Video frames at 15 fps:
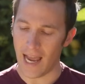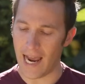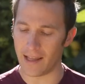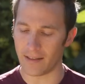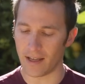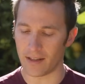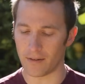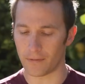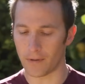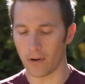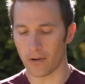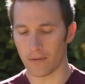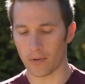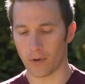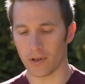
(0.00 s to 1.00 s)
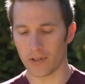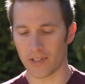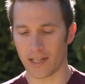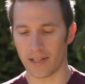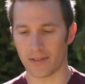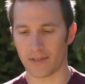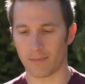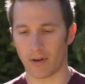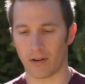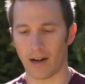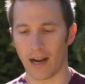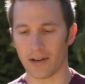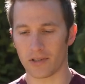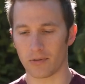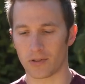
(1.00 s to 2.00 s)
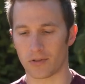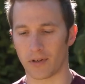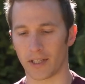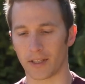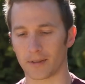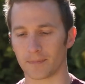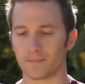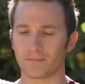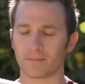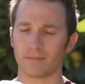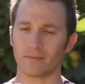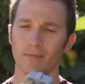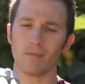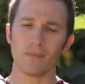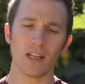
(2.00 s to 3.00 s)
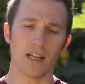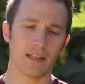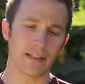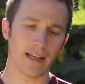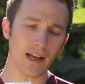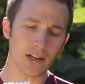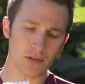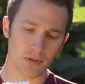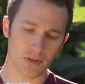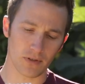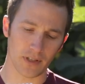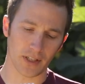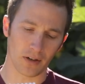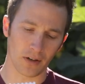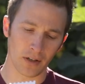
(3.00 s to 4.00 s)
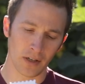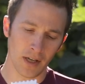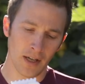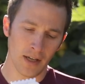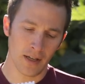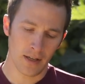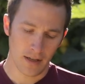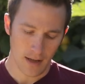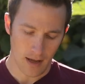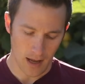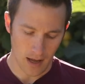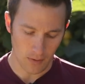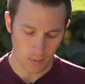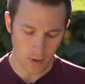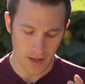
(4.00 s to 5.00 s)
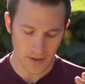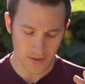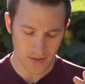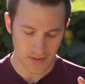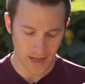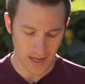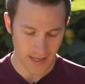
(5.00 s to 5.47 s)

And then the third, of course, is our actual trigger. And the actual trigger uh, runs